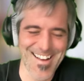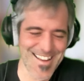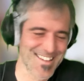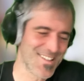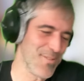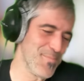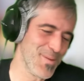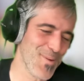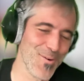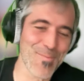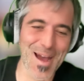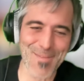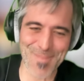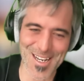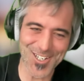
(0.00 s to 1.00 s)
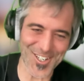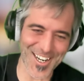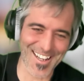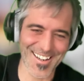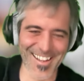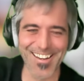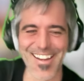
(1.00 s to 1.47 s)
some people might mention
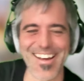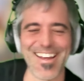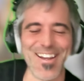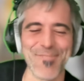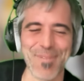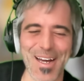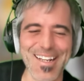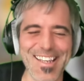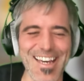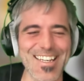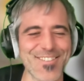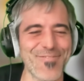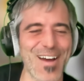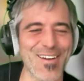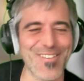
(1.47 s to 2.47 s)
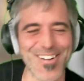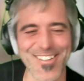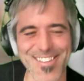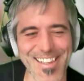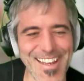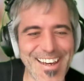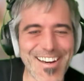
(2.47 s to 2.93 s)
it in, in a podcast five
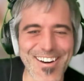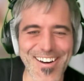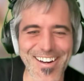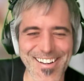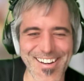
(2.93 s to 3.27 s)
years later.